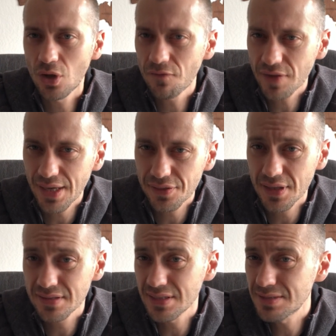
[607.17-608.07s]
Don't forget
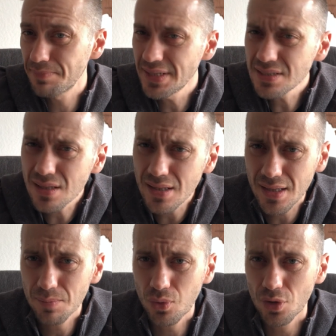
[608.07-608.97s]
things. It's basically
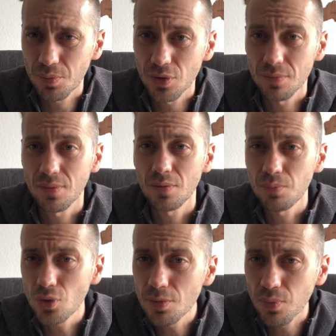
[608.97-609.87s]
like a bullet
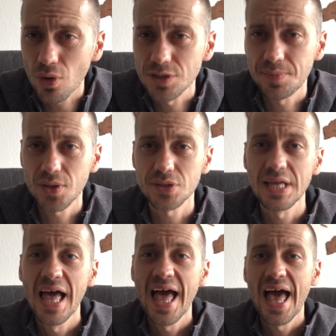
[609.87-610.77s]
points, because
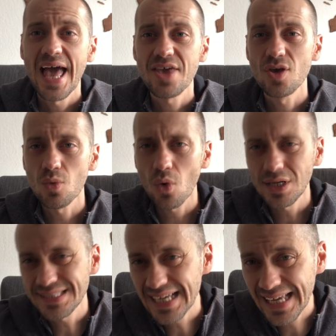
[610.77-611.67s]
you
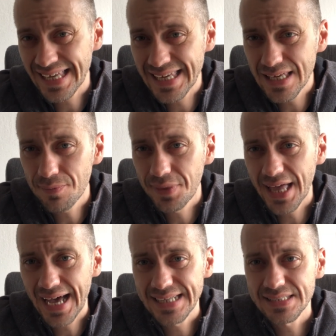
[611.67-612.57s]
want to keep
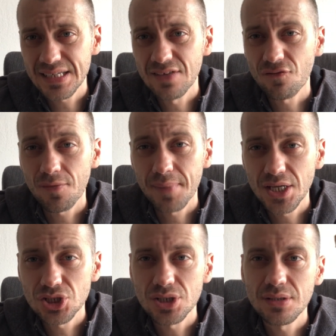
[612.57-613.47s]
that
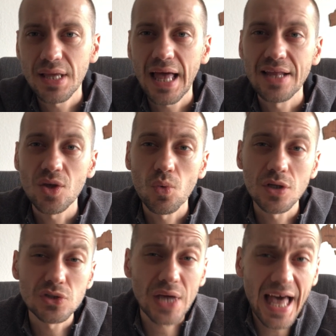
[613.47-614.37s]
information and you
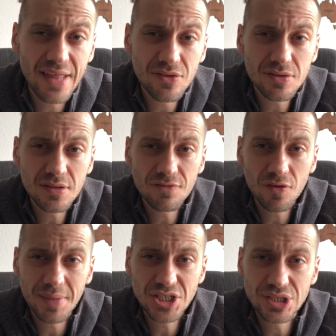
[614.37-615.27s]
want to add this
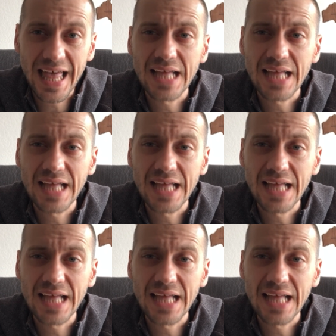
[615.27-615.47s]
information.